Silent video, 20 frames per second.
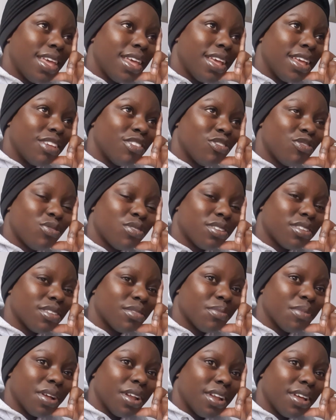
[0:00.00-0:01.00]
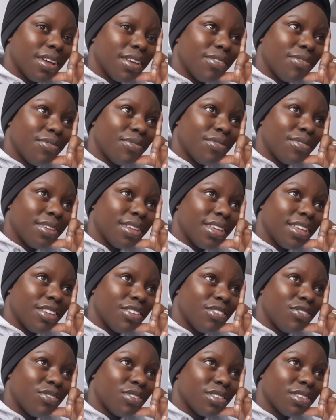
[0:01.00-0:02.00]
it stresses my life. It
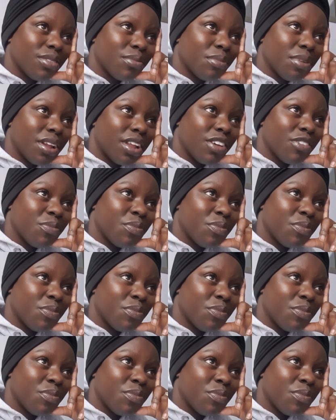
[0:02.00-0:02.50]
stresses my life.